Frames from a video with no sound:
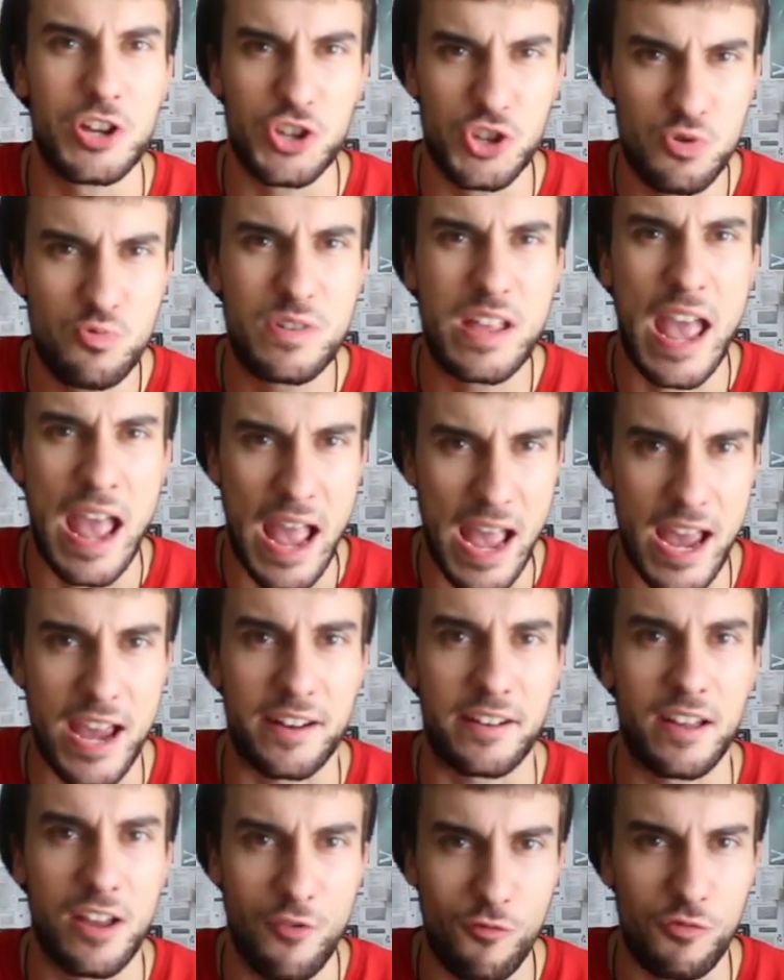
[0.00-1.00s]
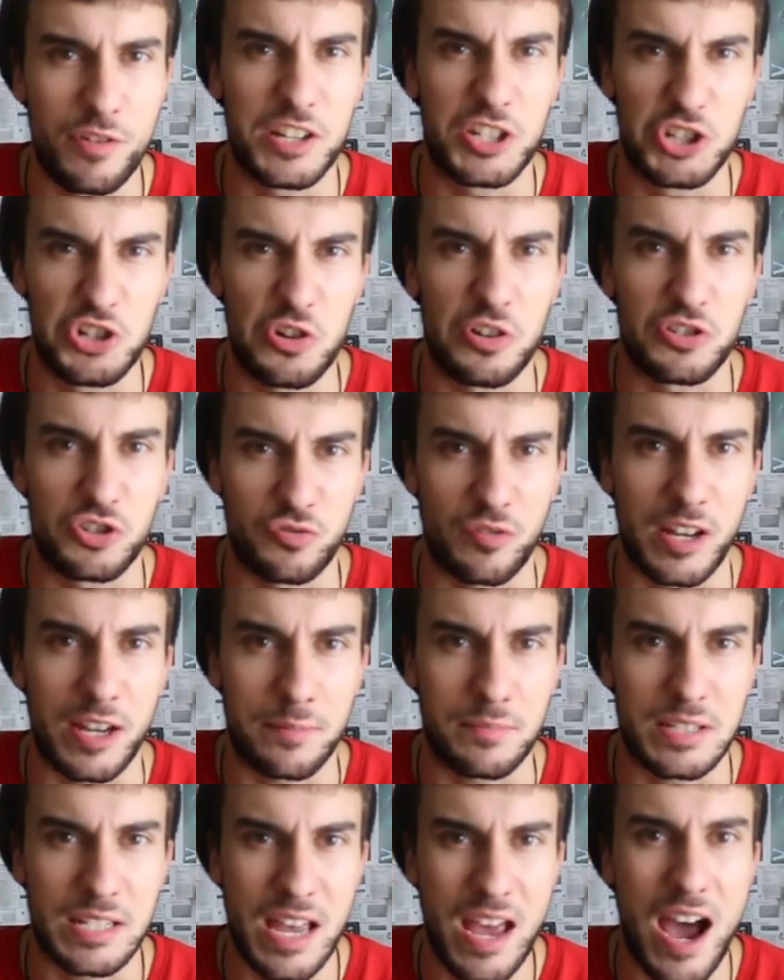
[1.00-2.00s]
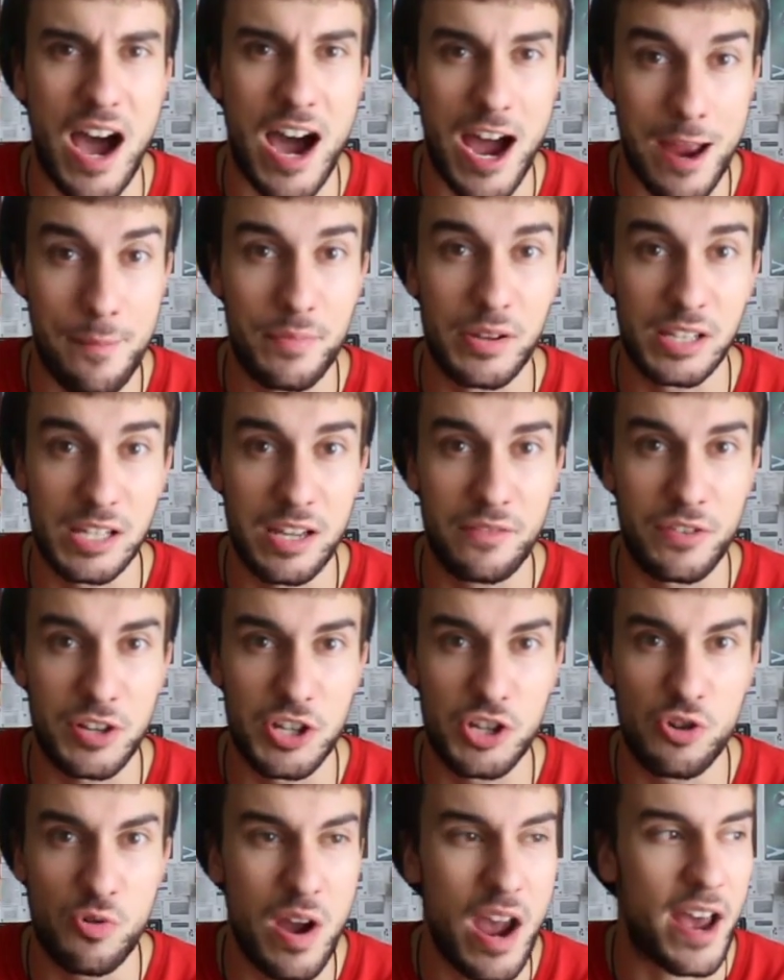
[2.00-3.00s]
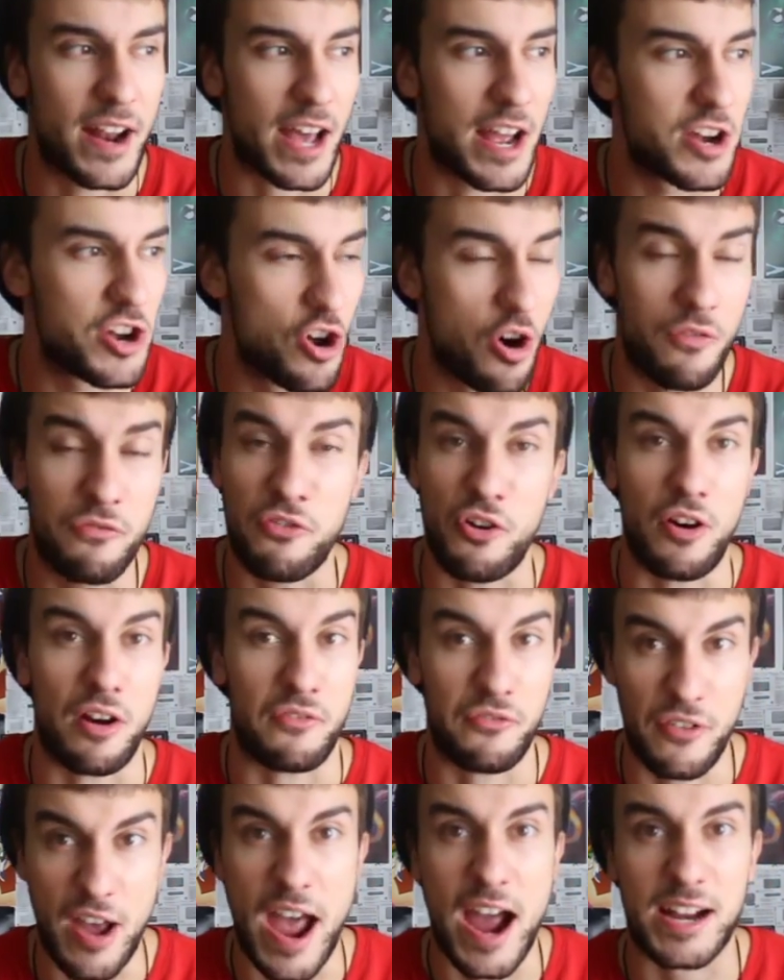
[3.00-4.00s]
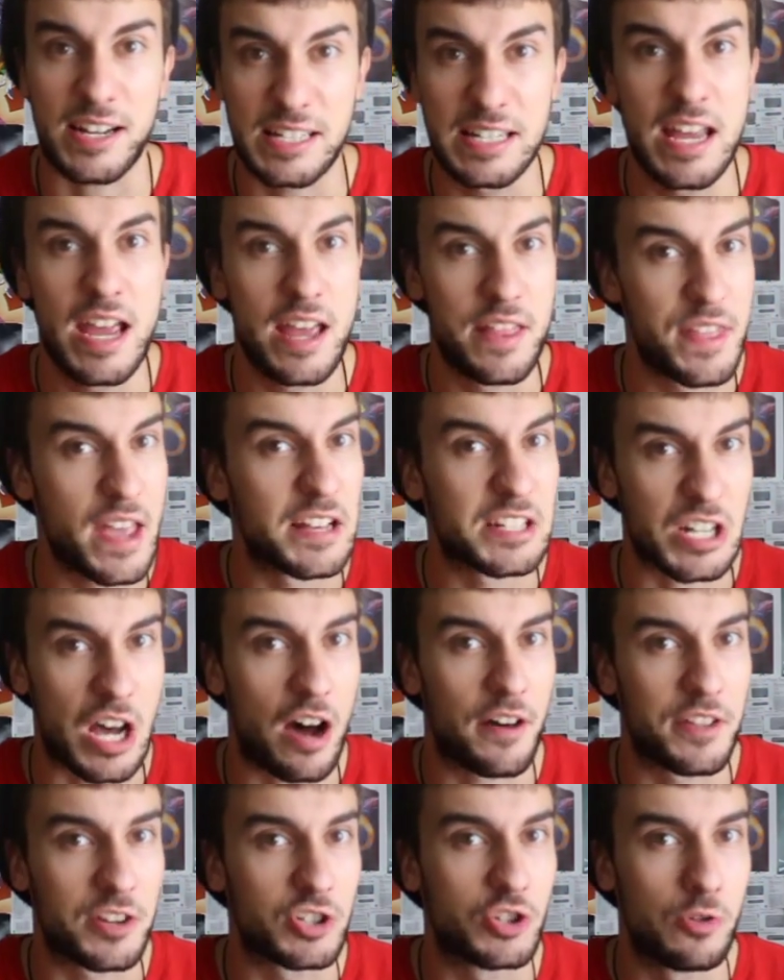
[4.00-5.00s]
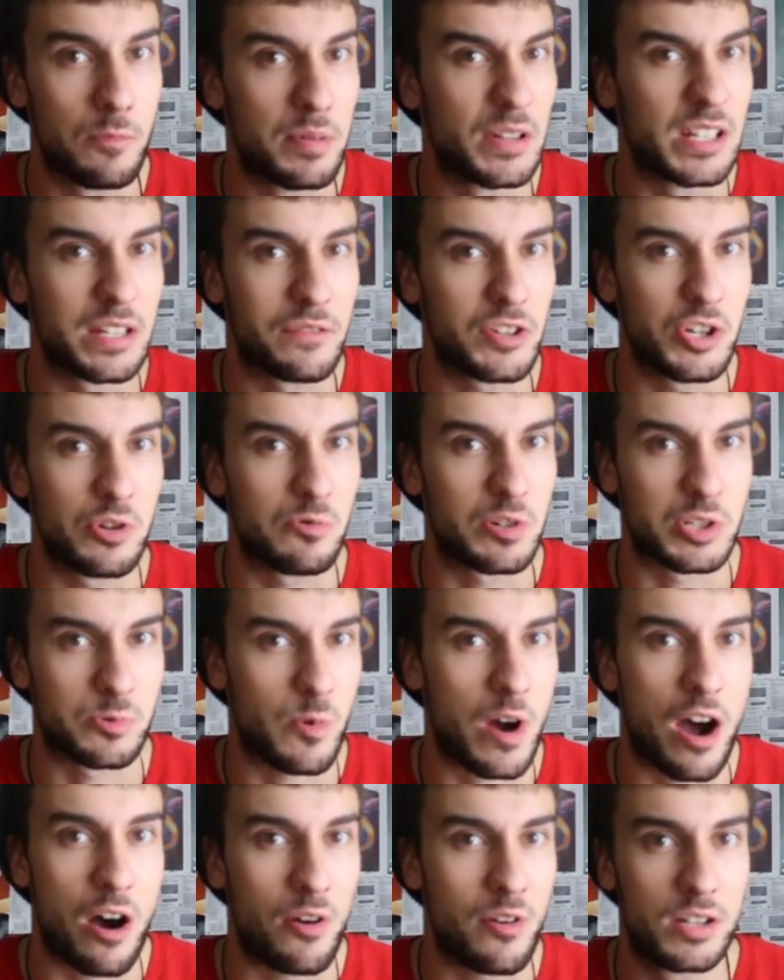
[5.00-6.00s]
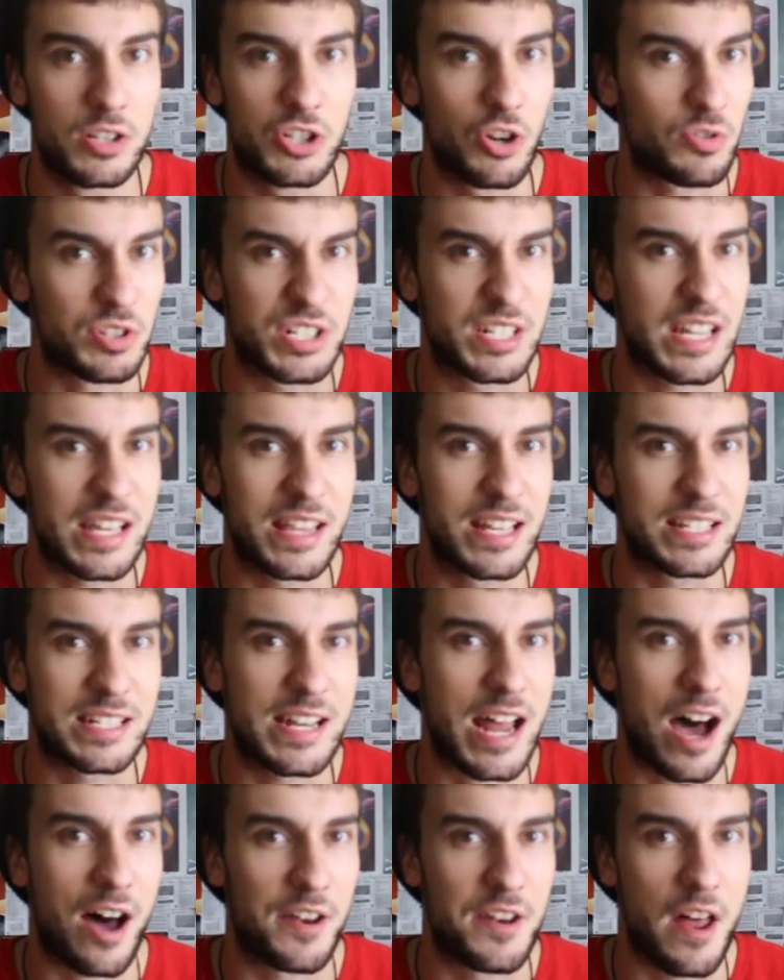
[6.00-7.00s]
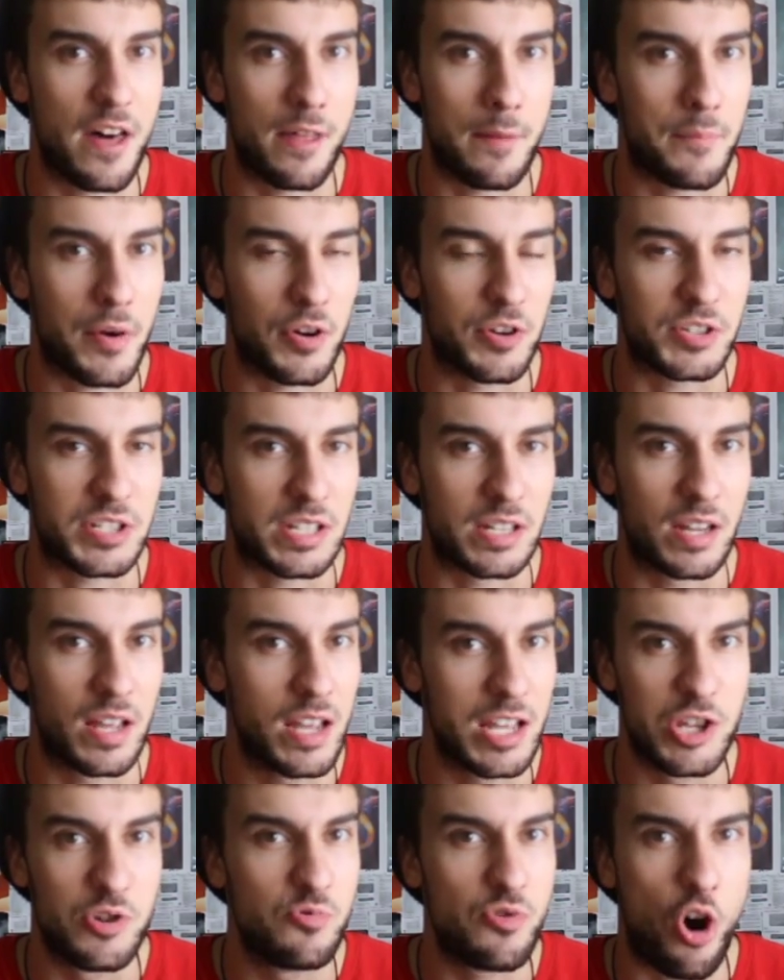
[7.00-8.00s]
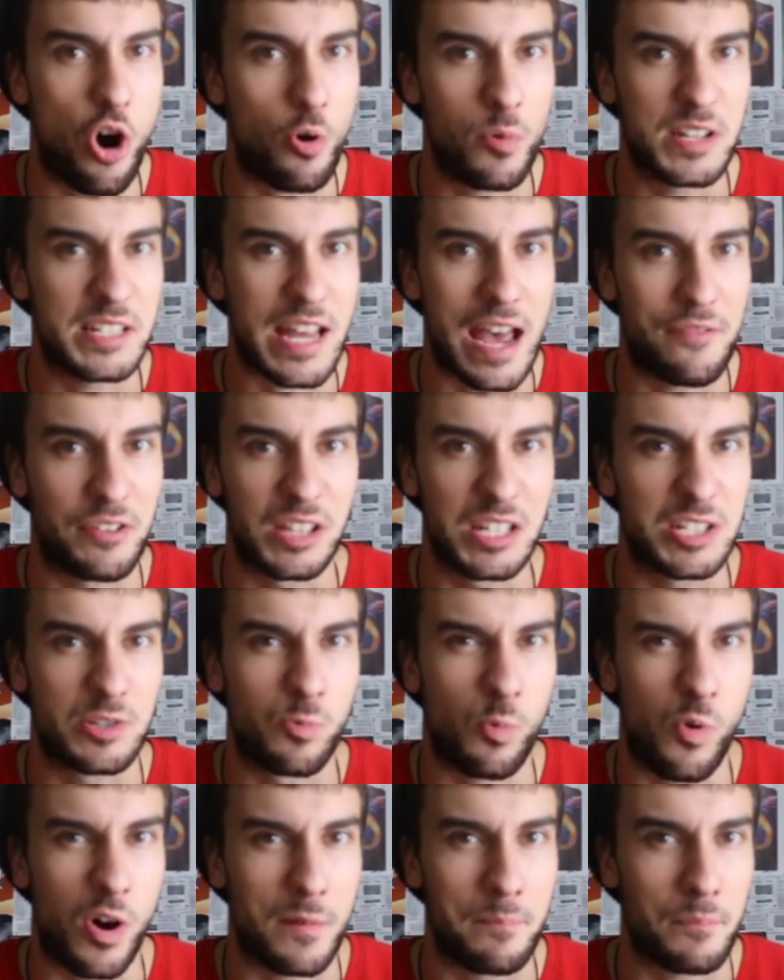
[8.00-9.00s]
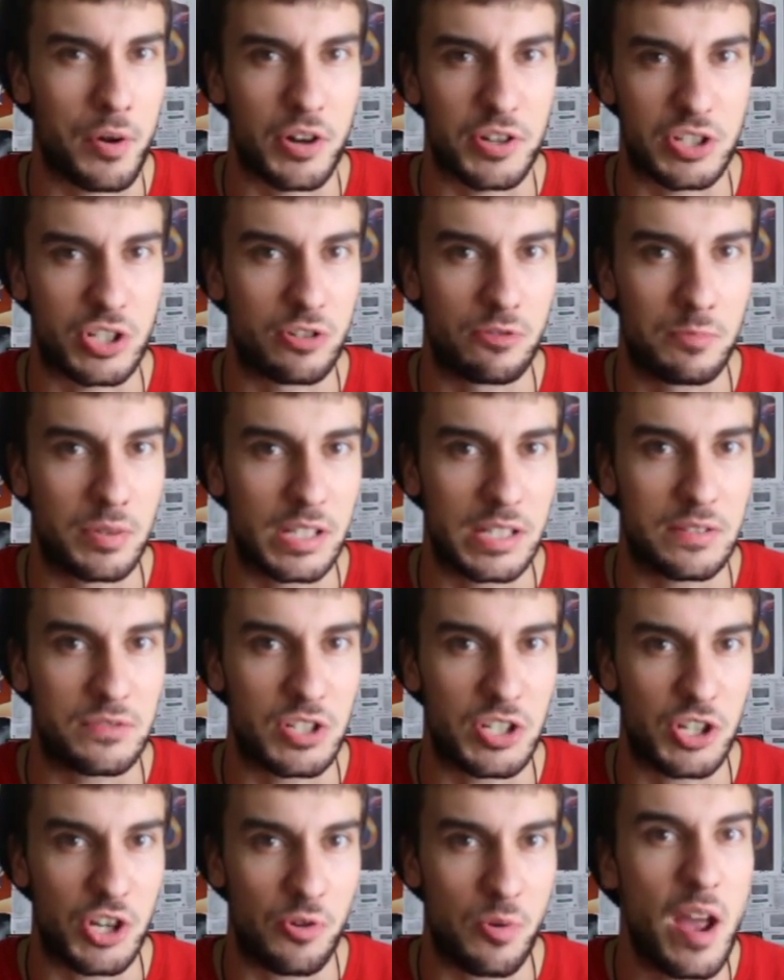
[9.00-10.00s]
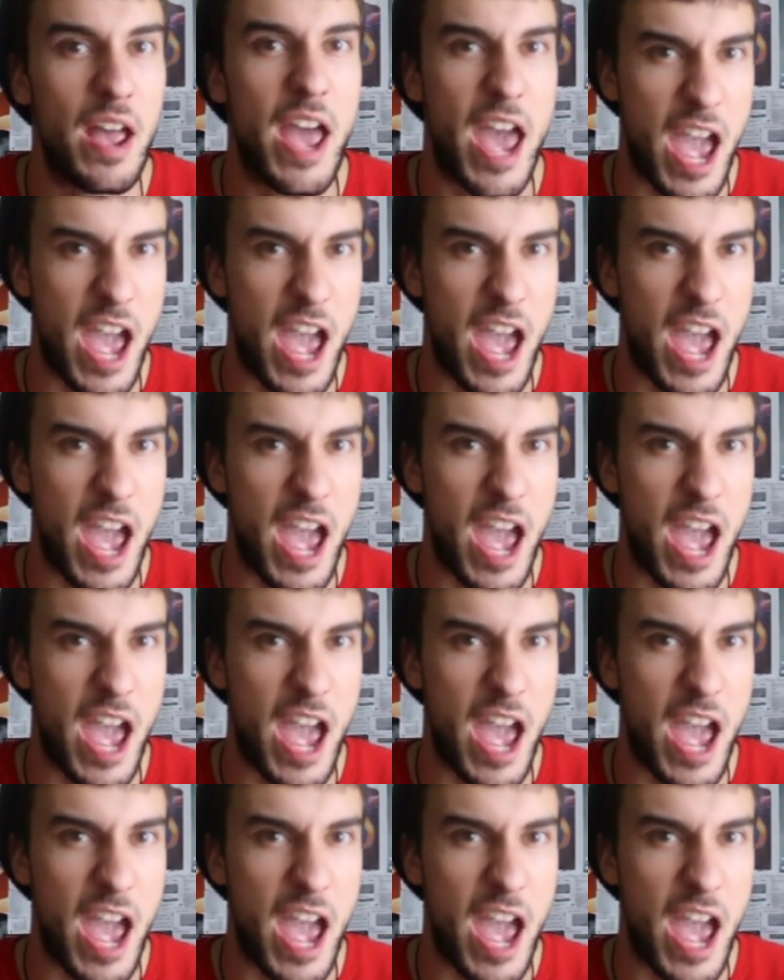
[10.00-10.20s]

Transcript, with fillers: You can reach your dreams. I believe in you, and I know for a fact there's others who believe in you as well. Don't say there's not another person. You always have at least one person who believes in you.